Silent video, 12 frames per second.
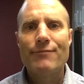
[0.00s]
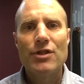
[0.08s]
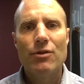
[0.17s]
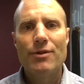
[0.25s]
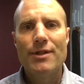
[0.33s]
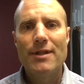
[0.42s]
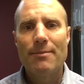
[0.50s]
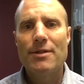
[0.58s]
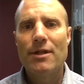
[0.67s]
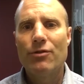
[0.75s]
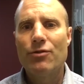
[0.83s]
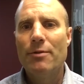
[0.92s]
So the stem
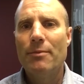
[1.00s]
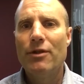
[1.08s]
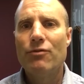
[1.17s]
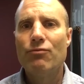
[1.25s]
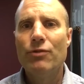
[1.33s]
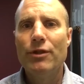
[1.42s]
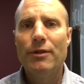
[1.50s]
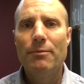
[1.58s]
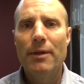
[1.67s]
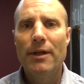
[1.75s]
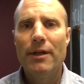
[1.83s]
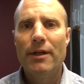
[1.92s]
cell treatment has really
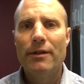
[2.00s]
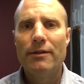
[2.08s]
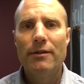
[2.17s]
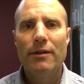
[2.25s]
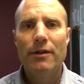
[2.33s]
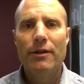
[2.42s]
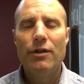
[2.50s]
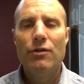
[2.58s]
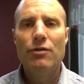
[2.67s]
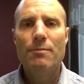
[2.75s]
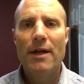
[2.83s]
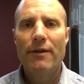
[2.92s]
been a
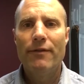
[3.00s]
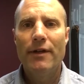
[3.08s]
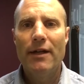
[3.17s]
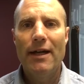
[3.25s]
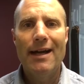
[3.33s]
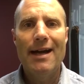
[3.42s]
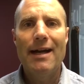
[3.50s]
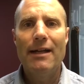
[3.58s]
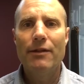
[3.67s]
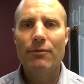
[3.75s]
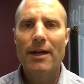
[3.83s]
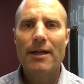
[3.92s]
huge benefit. I
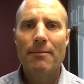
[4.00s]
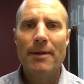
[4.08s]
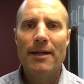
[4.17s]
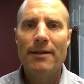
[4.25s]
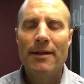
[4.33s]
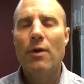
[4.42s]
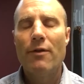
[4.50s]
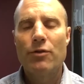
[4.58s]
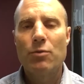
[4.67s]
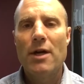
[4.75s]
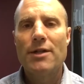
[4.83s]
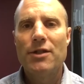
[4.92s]
highly recommend
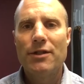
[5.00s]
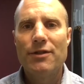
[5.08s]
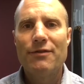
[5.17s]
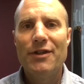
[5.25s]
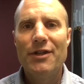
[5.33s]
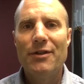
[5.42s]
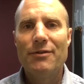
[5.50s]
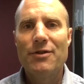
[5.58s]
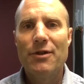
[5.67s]
whoever's watching this video.